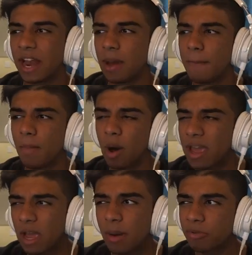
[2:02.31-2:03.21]
and I
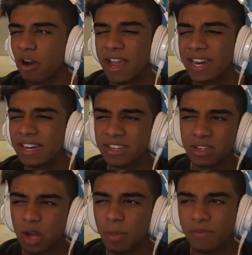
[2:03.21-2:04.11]
might upgrade it to
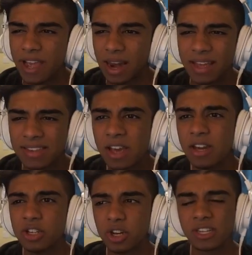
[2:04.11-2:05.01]
the top of A-Class,
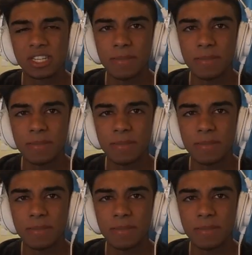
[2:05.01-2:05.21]
just to